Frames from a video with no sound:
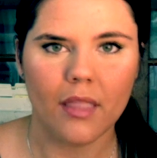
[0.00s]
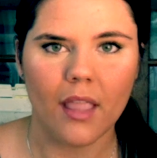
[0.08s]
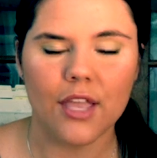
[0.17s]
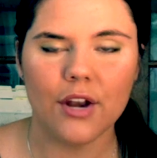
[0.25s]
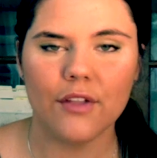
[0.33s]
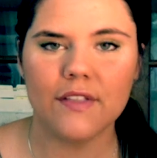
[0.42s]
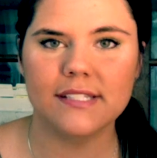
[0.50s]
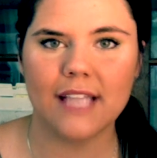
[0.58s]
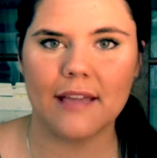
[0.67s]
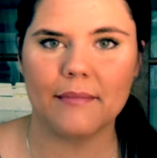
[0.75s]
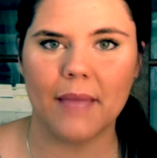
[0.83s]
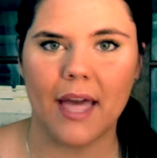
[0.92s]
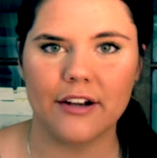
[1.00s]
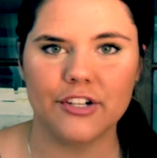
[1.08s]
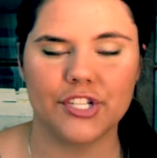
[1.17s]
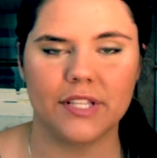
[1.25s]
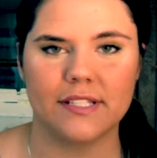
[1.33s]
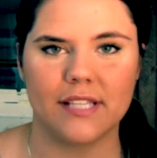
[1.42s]
you know, the same
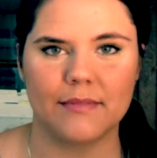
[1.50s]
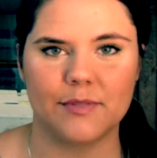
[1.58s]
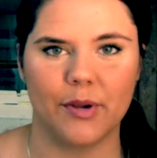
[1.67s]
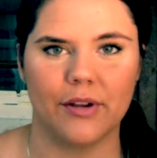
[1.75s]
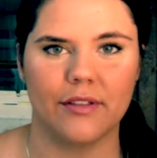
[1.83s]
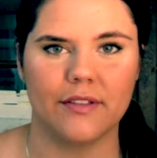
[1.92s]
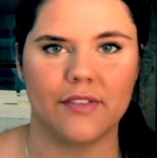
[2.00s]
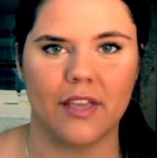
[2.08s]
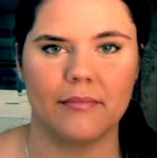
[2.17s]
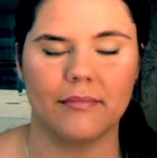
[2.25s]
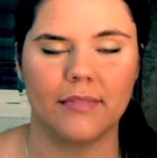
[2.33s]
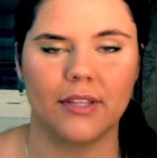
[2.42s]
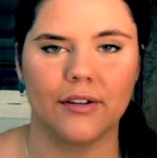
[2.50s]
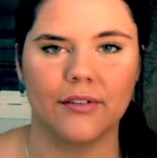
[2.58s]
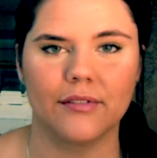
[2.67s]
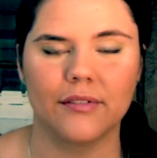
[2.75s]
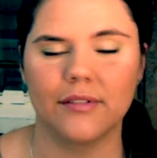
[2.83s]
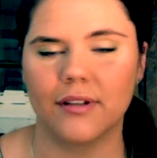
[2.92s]
energy and the same spirit and the same, you
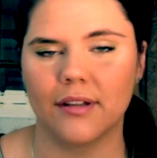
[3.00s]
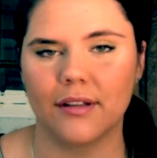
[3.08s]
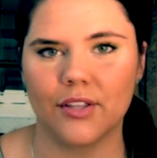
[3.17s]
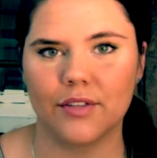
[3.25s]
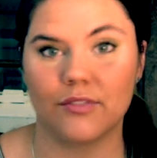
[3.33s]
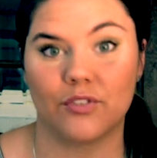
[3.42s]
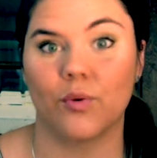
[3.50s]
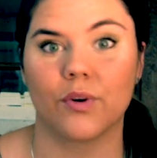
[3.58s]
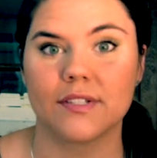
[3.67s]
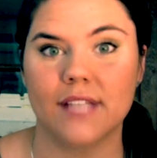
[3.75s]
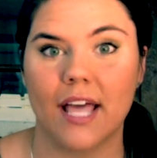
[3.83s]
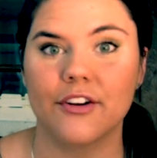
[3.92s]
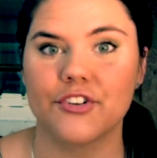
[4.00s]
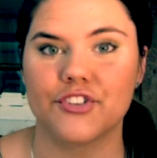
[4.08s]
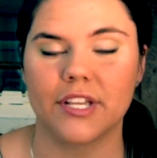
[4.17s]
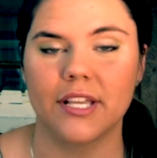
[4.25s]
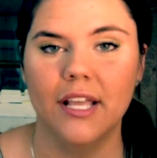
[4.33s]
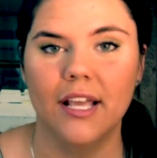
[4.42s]
know, source
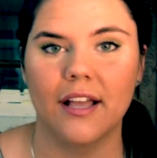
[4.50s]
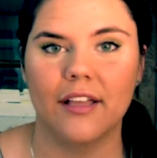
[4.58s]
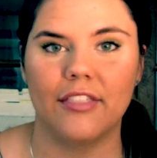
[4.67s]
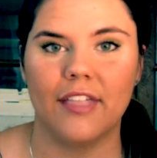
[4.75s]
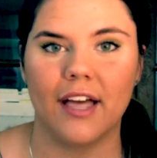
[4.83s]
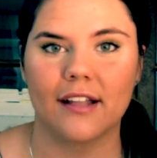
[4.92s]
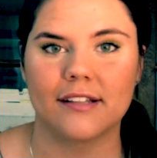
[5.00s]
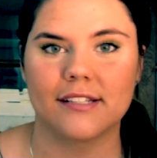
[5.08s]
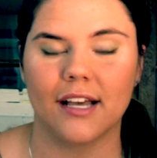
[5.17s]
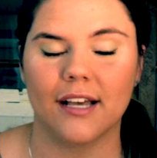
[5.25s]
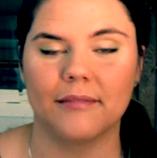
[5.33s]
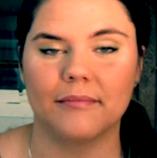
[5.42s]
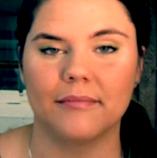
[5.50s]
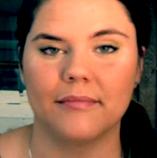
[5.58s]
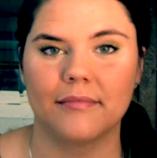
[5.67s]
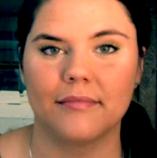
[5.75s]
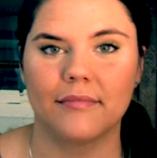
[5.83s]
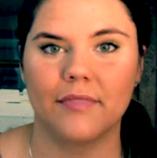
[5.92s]
energy that
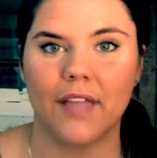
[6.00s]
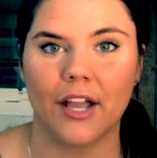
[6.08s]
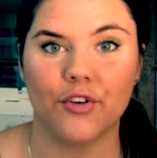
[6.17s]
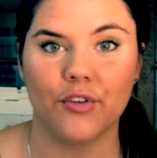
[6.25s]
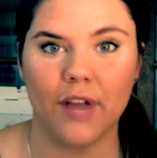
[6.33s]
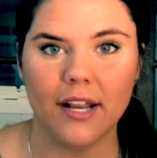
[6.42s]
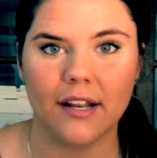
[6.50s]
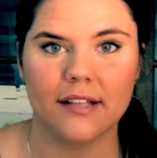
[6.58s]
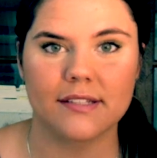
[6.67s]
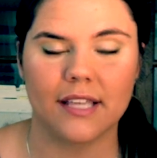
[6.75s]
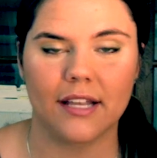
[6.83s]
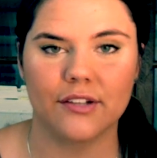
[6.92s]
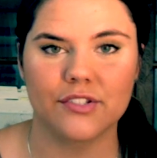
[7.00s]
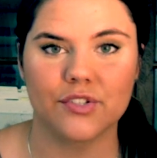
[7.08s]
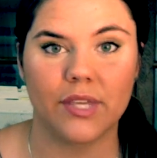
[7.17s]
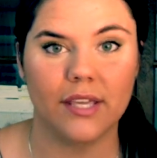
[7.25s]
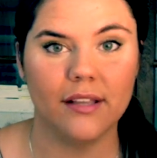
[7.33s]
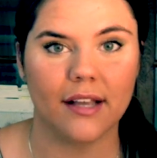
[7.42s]
that created us can
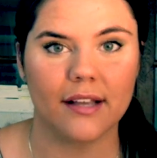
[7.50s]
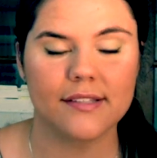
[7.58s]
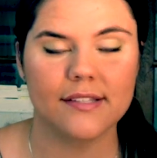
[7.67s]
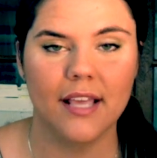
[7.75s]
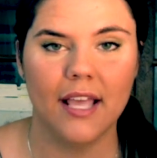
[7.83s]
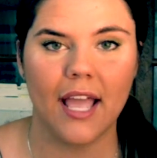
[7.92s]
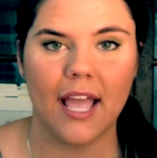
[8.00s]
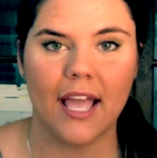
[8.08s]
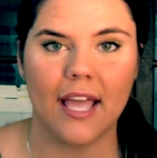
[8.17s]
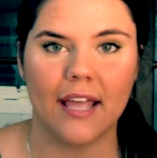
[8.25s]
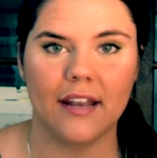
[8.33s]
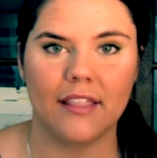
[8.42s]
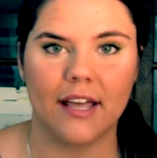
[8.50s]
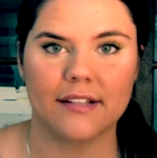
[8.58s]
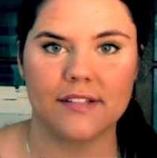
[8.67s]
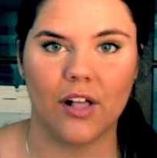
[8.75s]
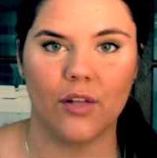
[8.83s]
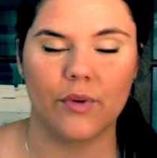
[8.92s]
also heal us. And that
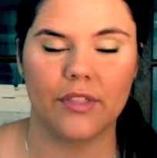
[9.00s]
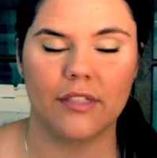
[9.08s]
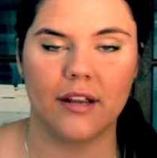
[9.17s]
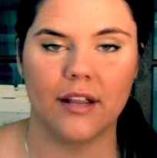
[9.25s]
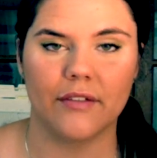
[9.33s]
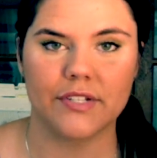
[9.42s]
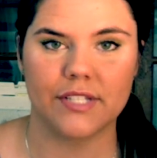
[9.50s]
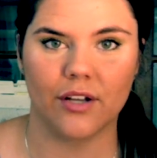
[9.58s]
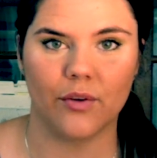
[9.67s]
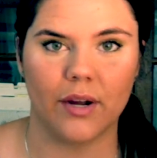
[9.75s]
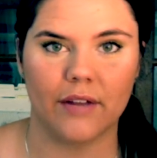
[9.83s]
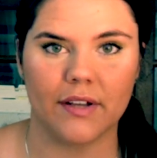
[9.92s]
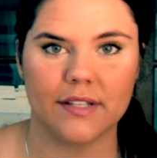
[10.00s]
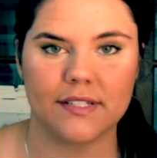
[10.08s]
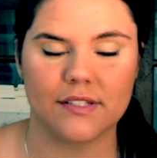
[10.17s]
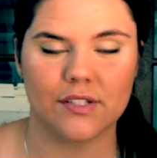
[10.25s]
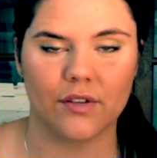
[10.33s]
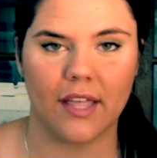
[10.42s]
is all within every single one of
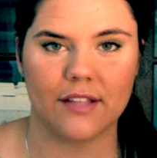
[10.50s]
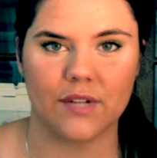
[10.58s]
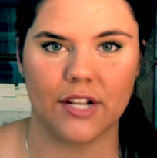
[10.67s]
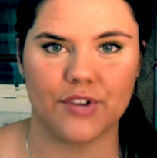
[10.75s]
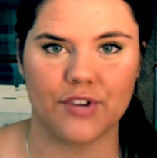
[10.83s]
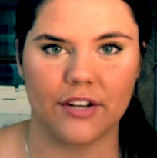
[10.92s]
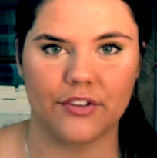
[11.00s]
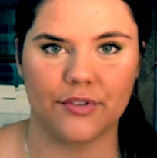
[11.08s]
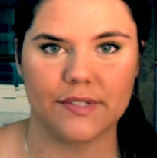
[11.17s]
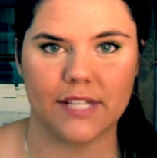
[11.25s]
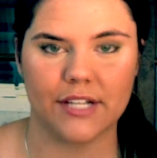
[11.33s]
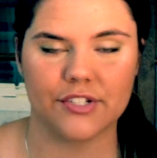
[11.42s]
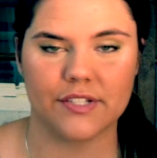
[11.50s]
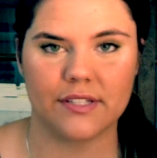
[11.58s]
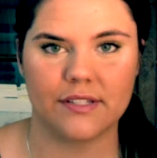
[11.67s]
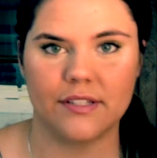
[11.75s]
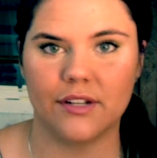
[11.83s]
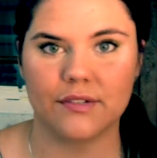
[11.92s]
us. And so that's what I try to do, is I
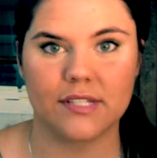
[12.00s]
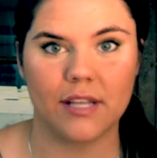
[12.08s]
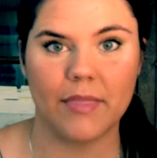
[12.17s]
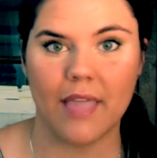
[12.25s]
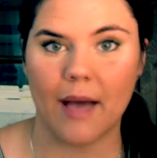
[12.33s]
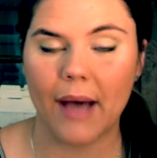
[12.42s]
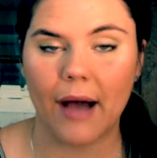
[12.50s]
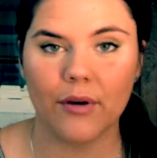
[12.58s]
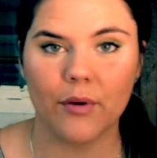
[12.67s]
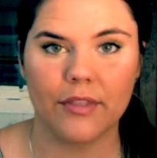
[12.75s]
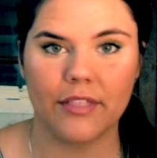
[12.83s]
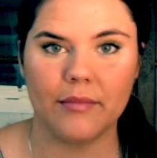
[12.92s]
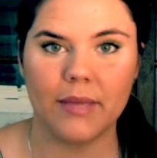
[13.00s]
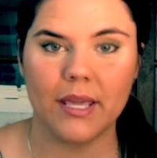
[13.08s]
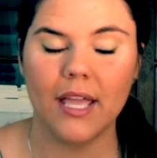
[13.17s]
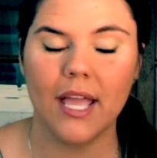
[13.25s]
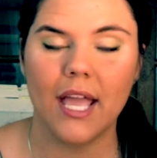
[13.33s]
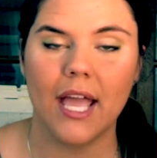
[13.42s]
just, you know, summon that power within
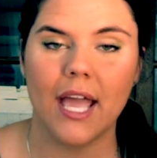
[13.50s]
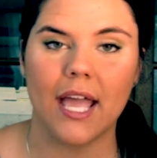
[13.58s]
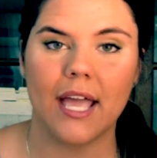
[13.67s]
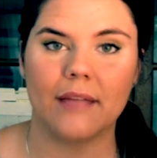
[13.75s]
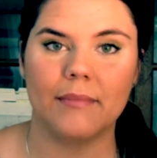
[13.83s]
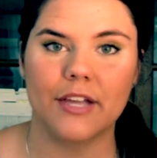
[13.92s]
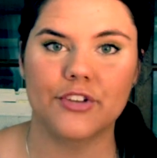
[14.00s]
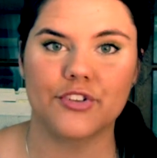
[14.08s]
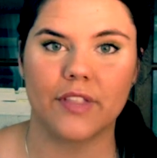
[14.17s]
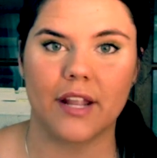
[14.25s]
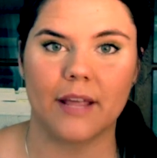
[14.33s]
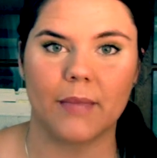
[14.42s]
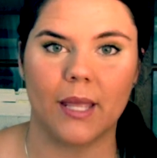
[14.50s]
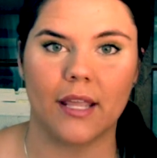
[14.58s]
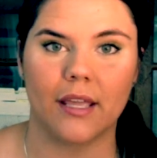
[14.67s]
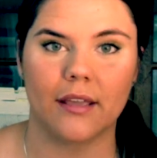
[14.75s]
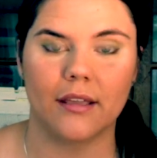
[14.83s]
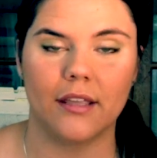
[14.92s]
me and make sure that I'm
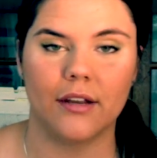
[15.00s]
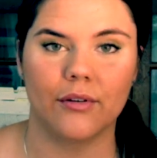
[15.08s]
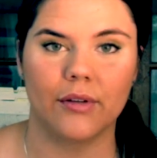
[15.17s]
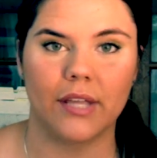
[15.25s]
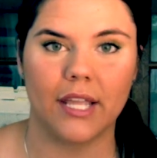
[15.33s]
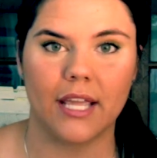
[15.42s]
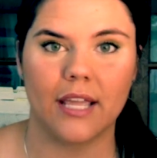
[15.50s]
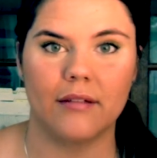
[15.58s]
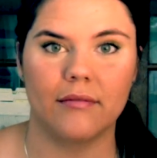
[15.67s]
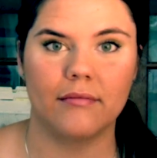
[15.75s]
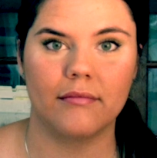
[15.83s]
getting, you know, getting it